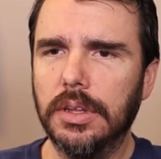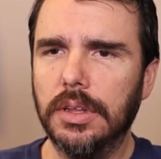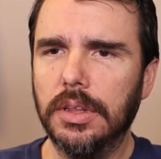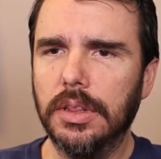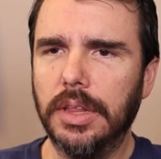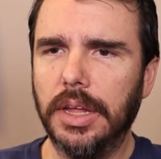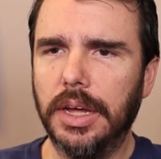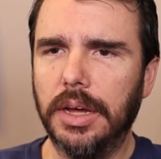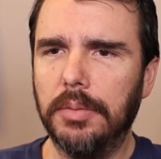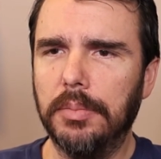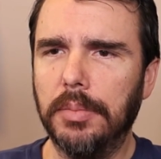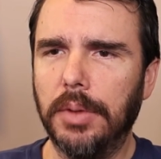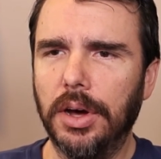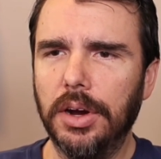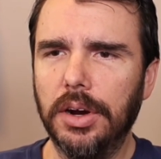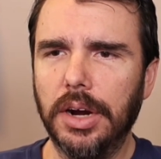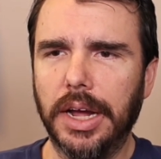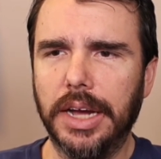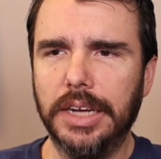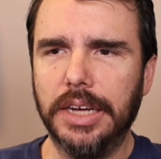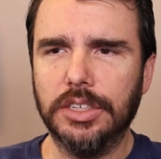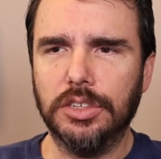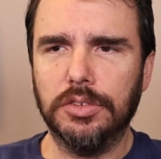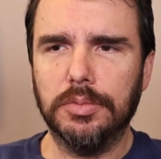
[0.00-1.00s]
that modern
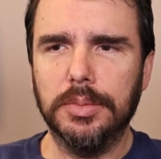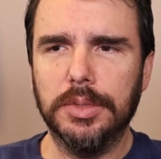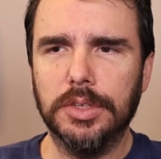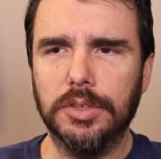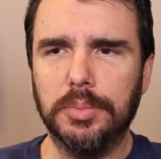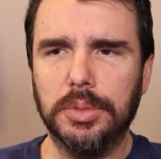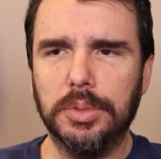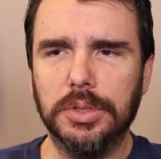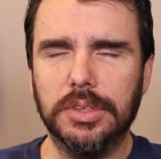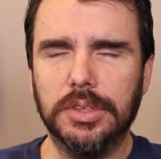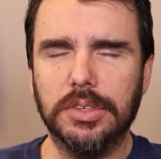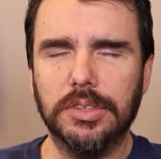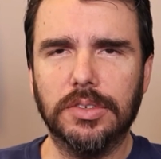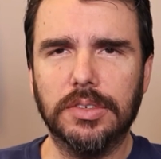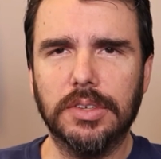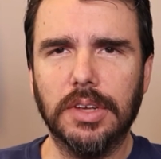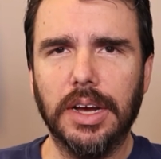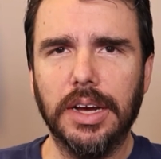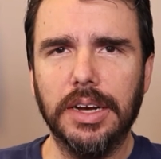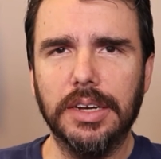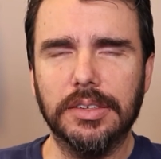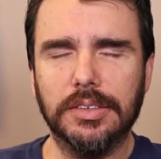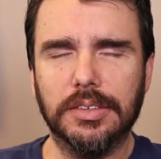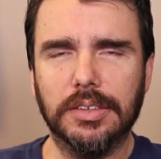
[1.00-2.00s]
estimates put the
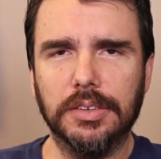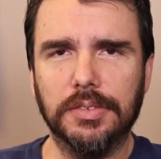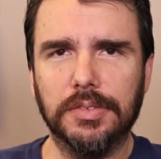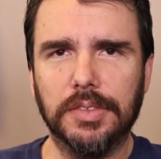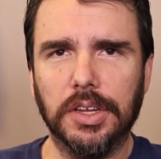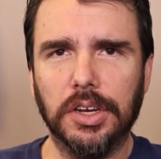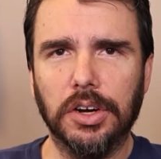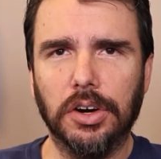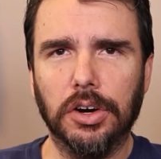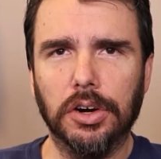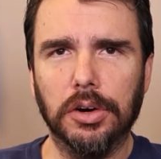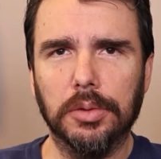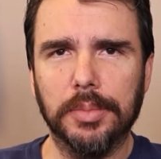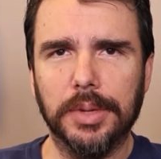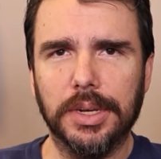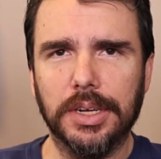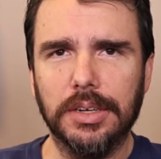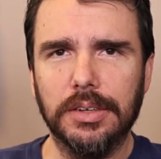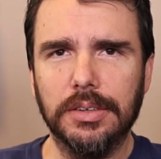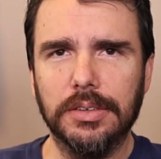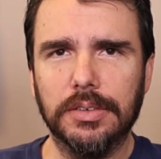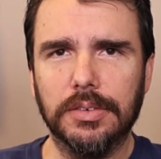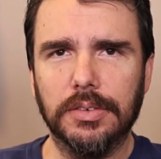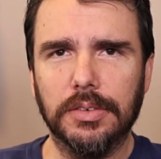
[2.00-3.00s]
size of the
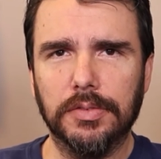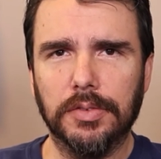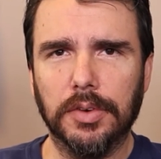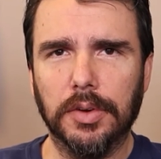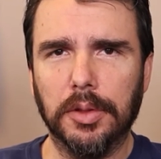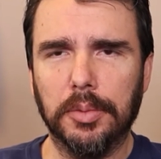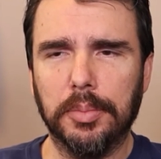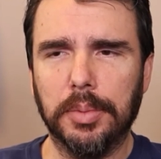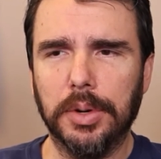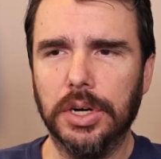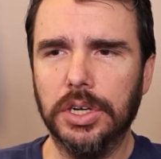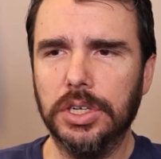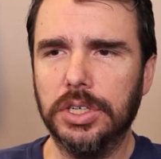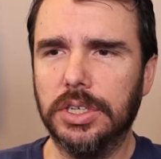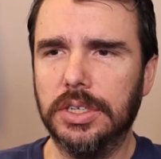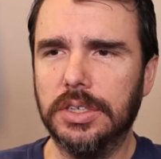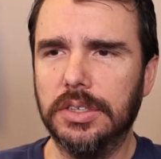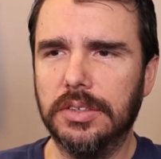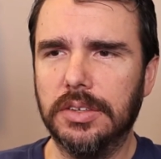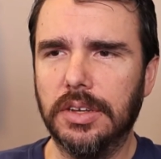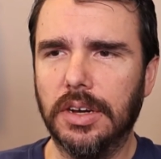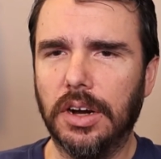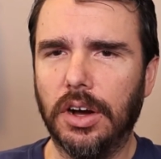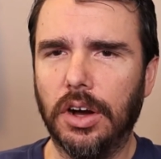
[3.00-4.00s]
army from the
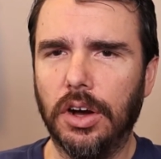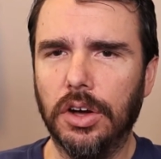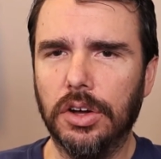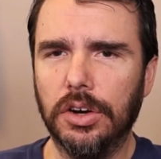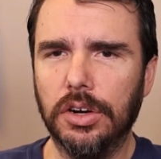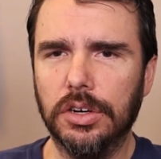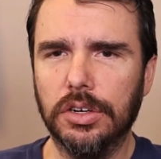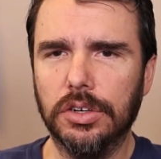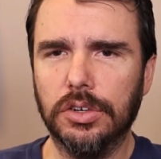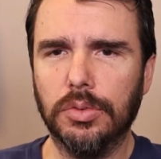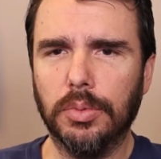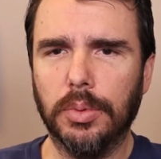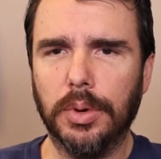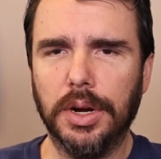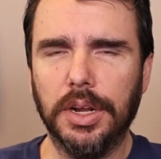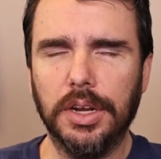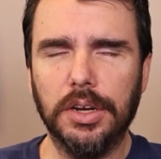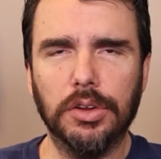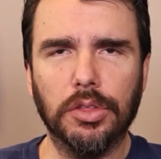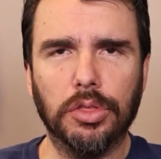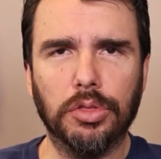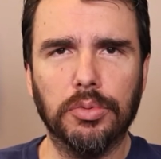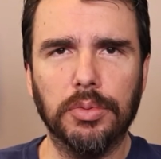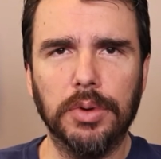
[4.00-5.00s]
Persians at one hundred twenty
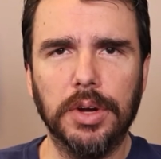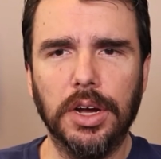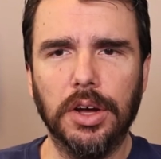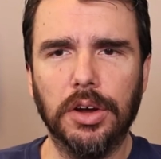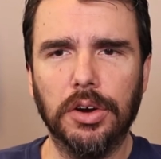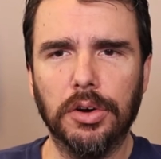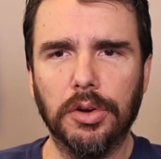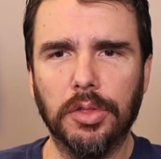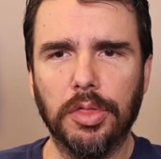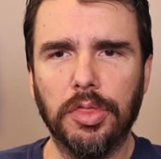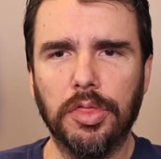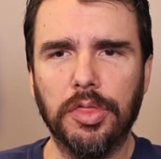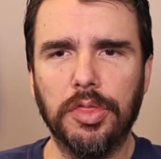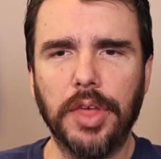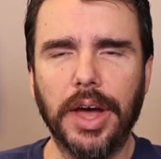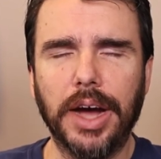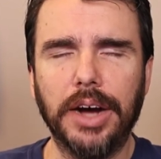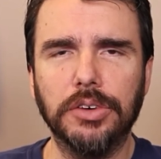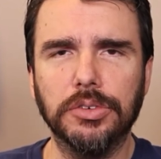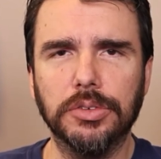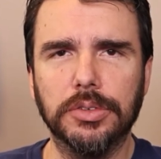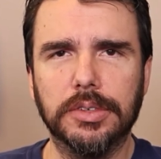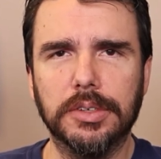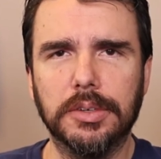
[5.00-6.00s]
to three hundred
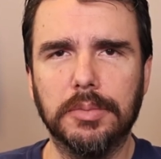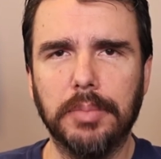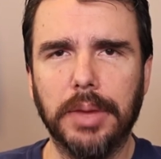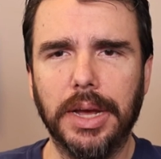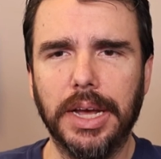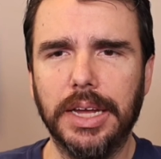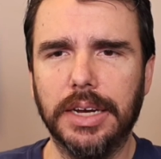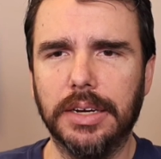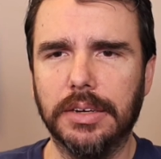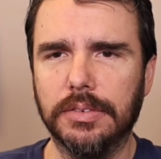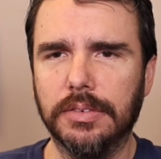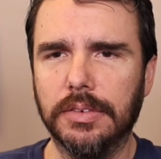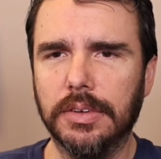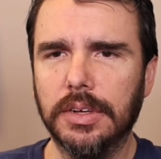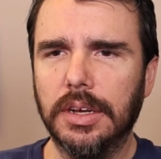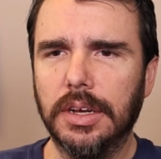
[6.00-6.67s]
thousand men,